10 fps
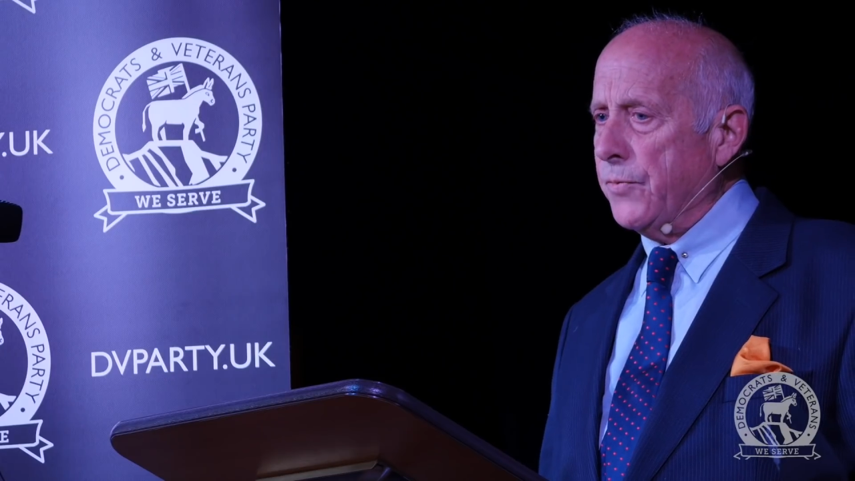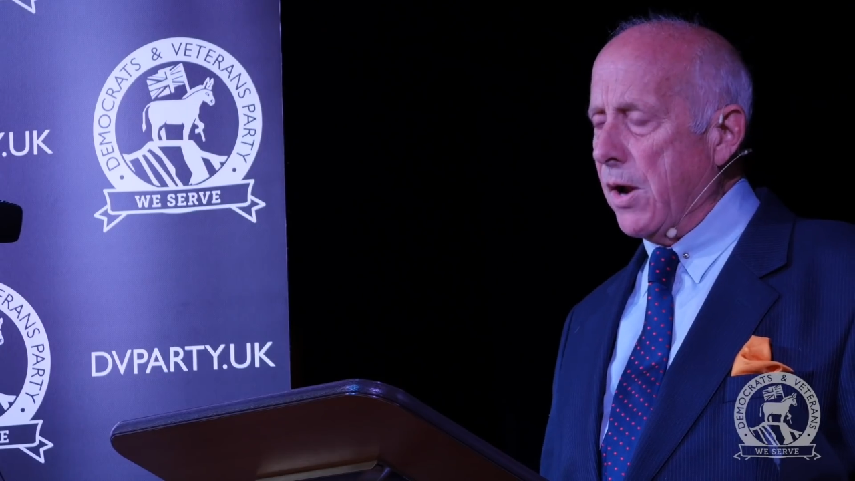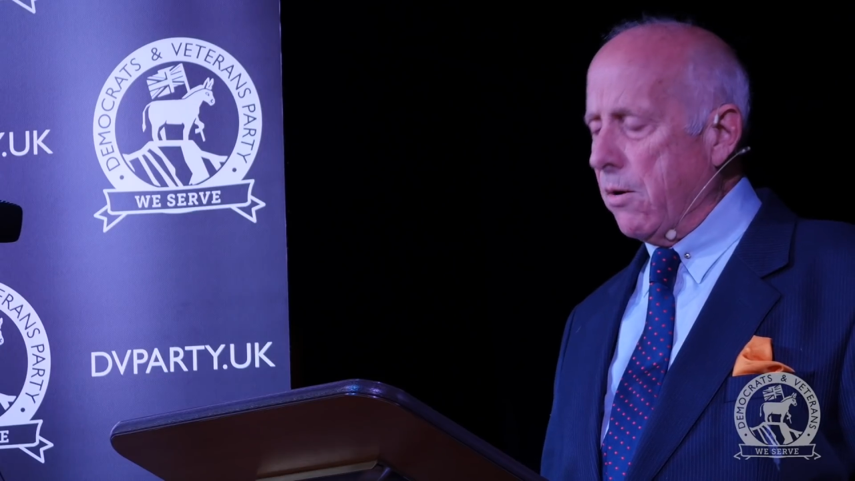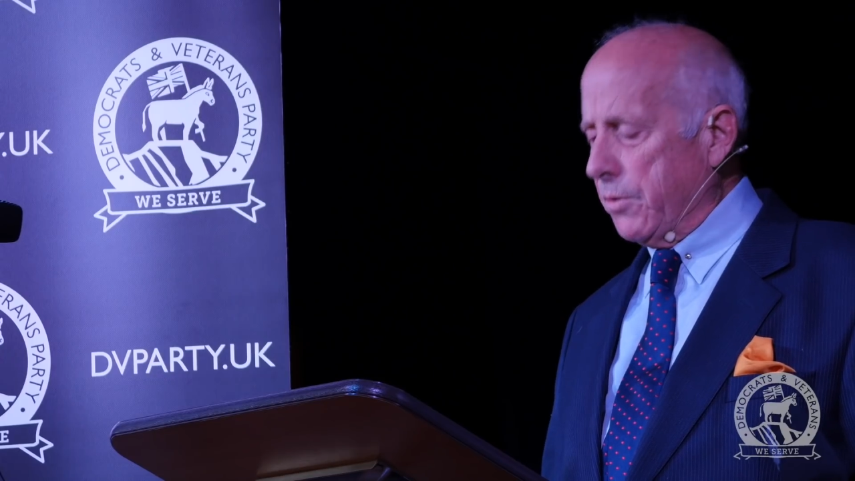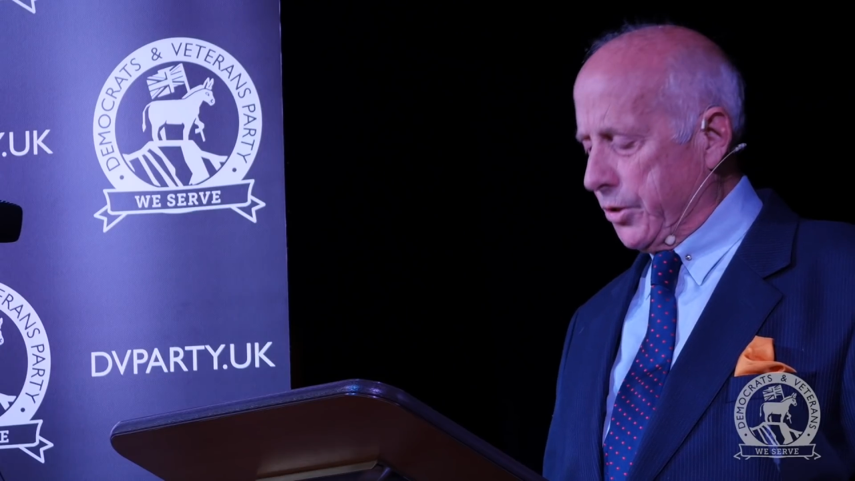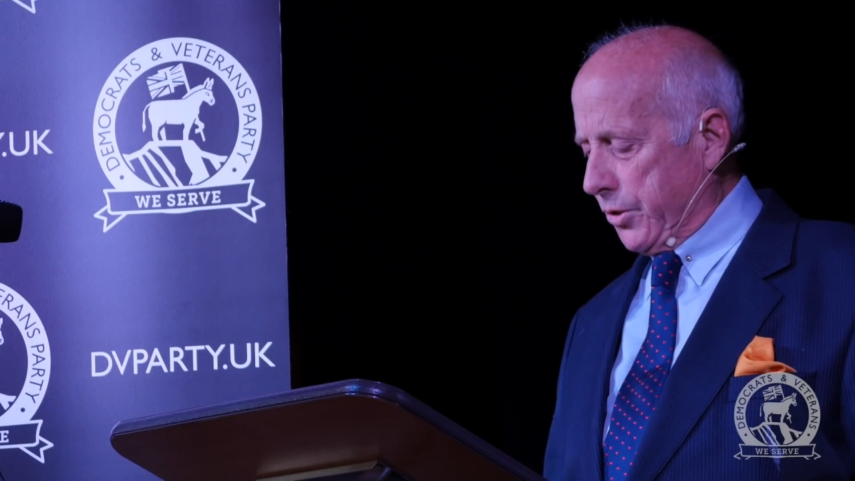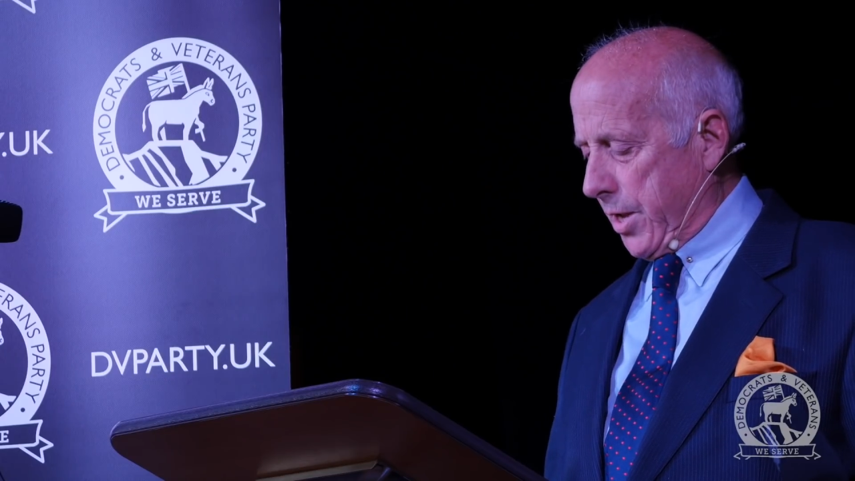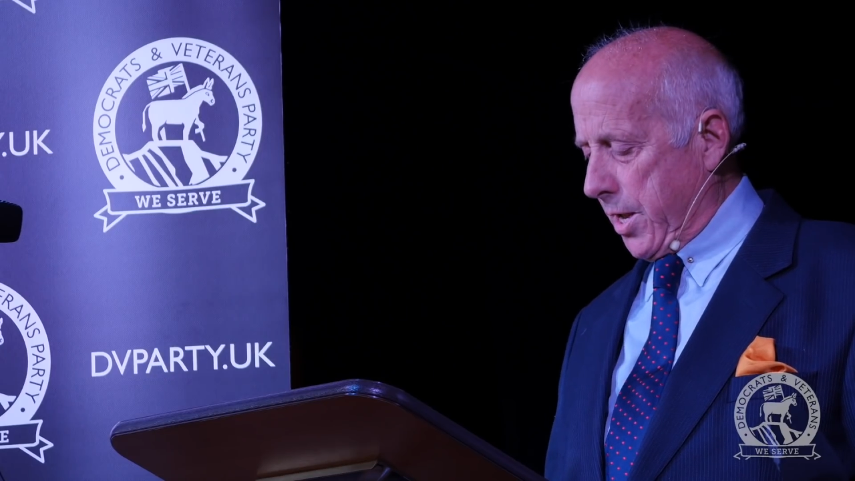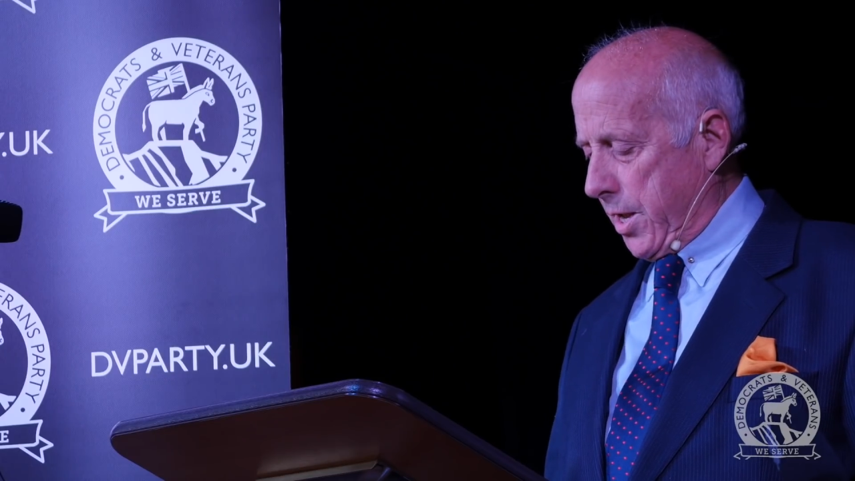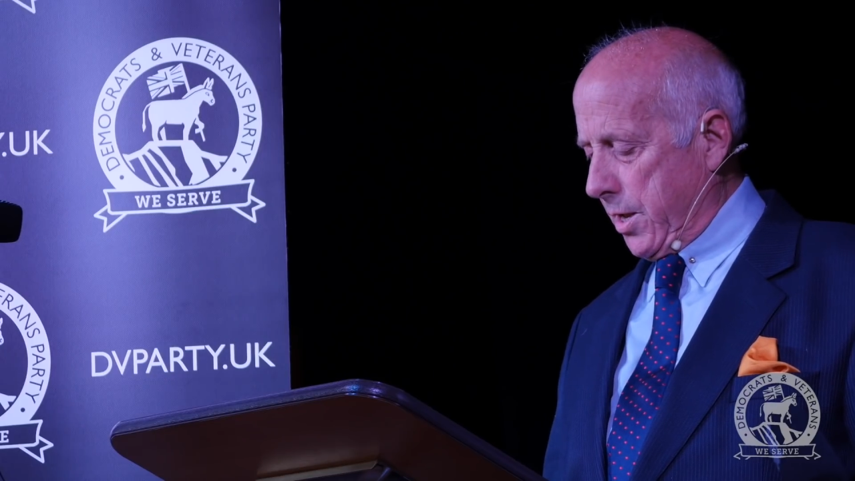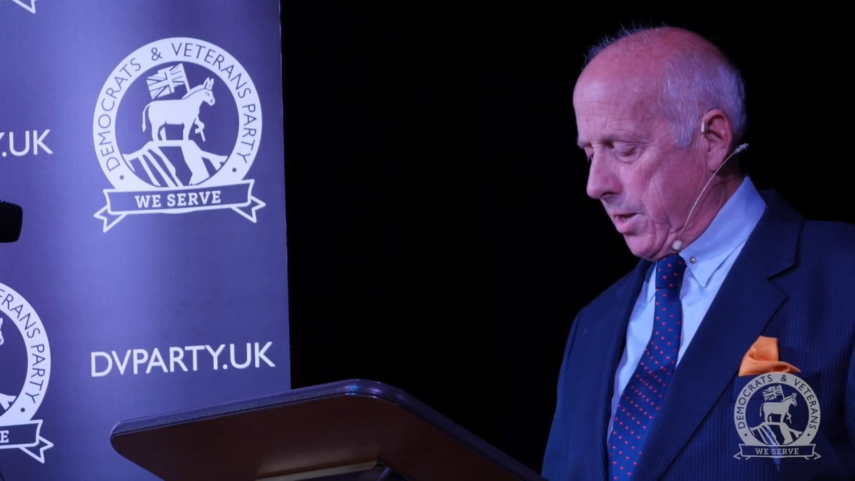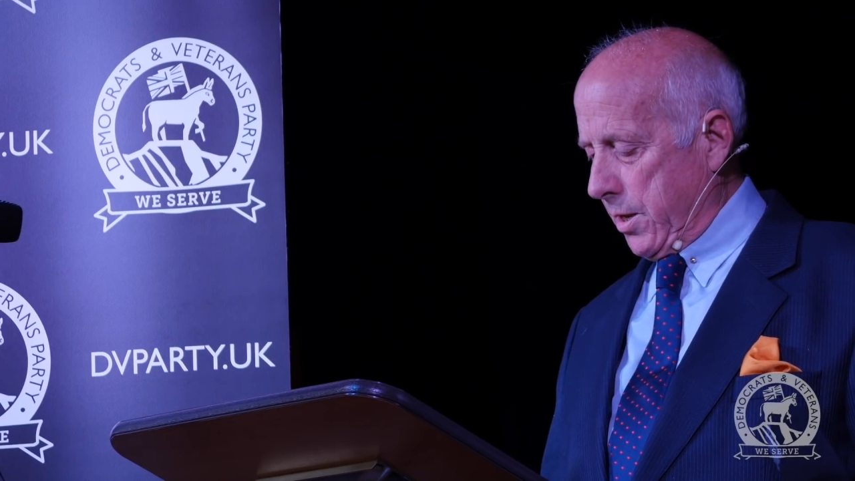far as the